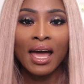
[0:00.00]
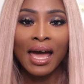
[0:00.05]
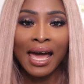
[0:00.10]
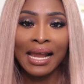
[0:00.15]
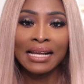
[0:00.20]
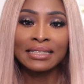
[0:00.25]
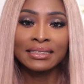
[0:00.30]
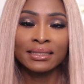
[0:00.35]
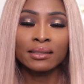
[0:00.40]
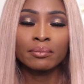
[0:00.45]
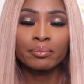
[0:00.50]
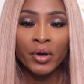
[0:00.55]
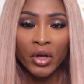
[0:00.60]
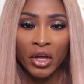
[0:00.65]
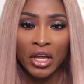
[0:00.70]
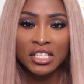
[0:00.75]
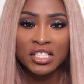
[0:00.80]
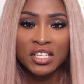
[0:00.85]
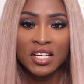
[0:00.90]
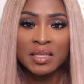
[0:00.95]
I didn't
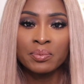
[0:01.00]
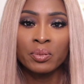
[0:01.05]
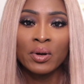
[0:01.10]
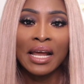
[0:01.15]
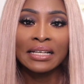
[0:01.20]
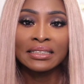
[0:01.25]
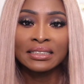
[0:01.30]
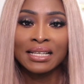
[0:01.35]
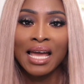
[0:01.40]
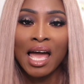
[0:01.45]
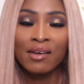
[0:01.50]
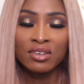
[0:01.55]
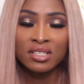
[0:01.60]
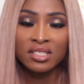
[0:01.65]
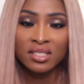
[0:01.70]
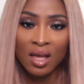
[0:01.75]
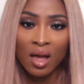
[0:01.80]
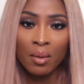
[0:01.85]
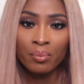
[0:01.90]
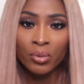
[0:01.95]
purchase but I did have a
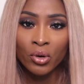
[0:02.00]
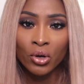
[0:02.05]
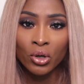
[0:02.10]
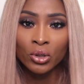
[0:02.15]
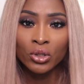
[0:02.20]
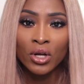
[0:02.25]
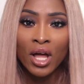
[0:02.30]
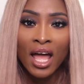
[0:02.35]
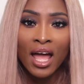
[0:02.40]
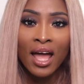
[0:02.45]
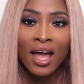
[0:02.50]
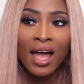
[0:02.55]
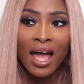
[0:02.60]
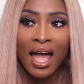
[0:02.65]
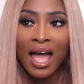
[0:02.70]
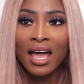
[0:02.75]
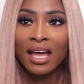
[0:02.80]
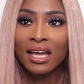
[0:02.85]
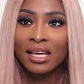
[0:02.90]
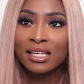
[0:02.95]
sample
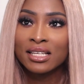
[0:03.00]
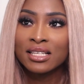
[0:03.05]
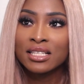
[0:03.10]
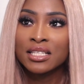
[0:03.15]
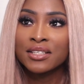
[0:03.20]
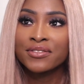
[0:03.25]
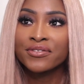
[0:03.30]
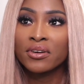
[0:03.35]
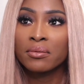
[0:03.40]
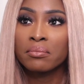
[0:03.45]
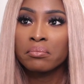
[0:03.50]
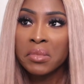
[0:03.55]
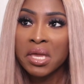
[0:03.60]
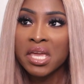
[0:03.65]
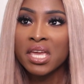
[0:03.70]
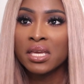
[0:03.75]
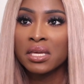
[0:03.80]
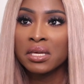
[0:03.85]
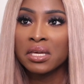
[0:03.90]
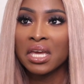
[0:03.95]
and for
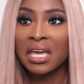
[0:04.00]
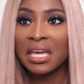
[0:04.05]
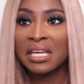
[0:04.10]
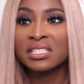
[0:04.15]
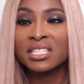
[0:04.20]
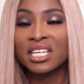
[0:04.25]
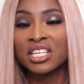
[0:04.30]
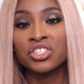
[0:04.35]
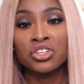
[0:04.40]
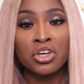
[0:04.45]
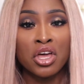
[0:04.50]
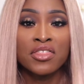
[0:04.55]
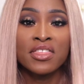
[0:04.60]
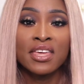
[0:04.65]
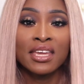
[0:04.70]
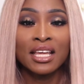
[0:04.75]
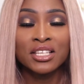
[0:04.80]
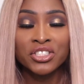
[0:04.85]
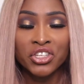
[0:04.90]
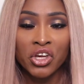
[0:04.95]
me it did
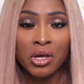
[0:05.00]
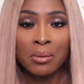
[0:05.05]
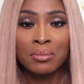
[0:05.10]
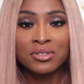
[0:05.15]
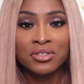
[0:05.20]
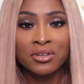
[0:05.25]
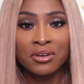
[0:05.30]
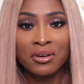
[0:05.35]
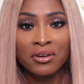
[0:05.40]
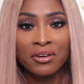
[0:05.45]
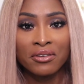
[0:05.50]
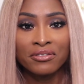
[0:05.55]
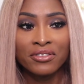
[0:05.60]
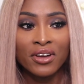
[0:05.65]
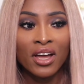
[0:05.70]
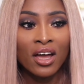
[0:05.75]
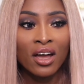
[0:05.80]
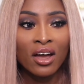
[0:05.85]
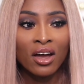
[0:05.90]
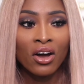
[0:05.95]
nothing in terms of